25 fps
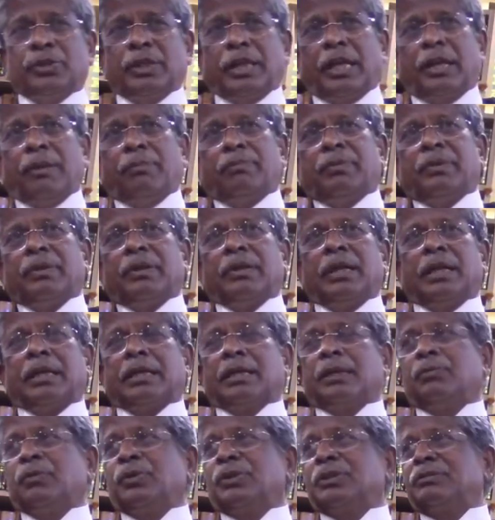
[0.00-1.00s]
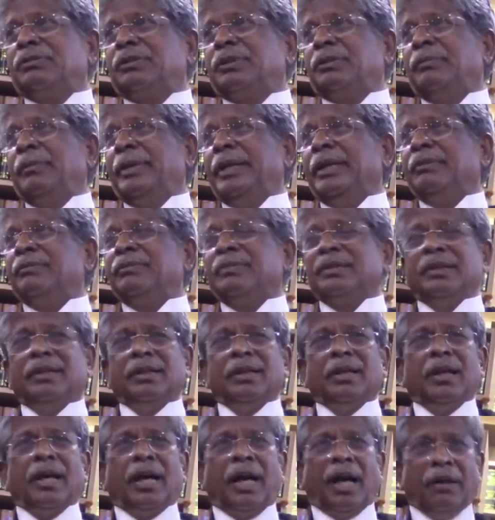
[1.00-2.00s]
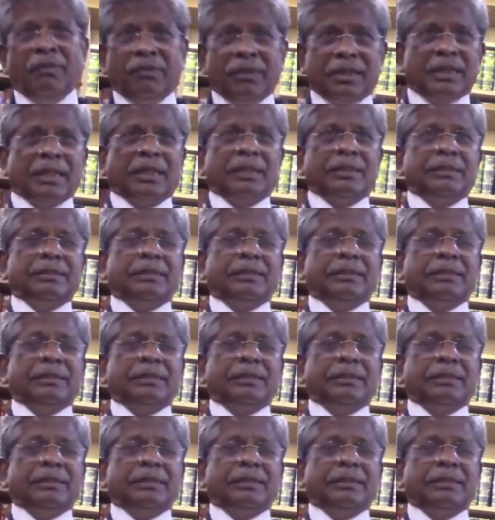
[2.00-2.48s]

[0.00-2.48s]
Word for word: to keep lot of books with me. I will tell the